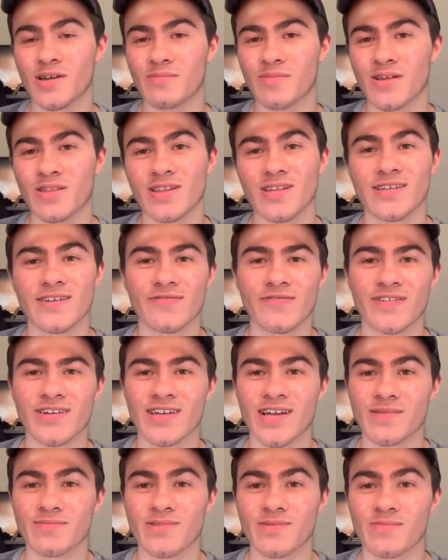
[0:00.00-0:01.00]
about the different
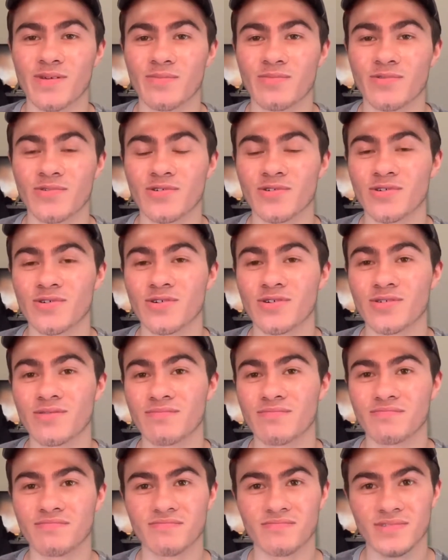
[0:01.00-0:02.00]
types of people
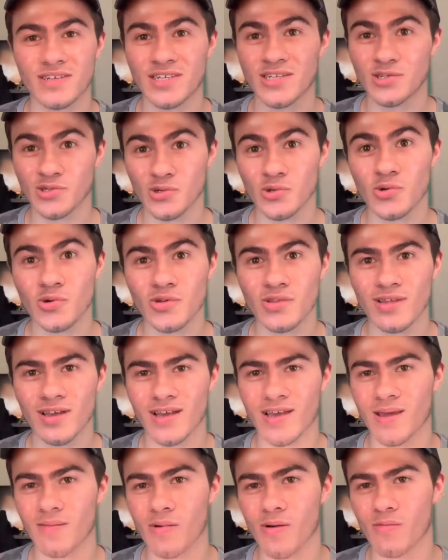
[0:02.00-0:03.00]
in school, then
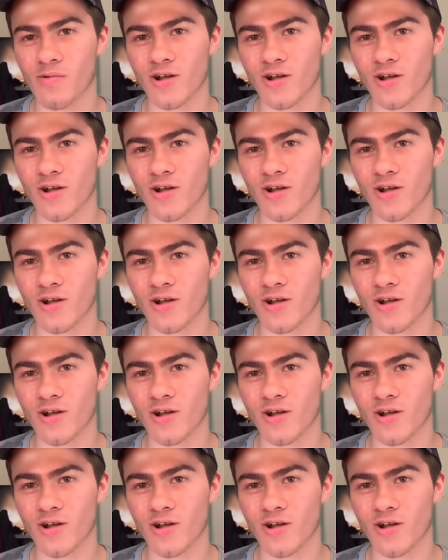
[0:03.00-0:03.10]
keep on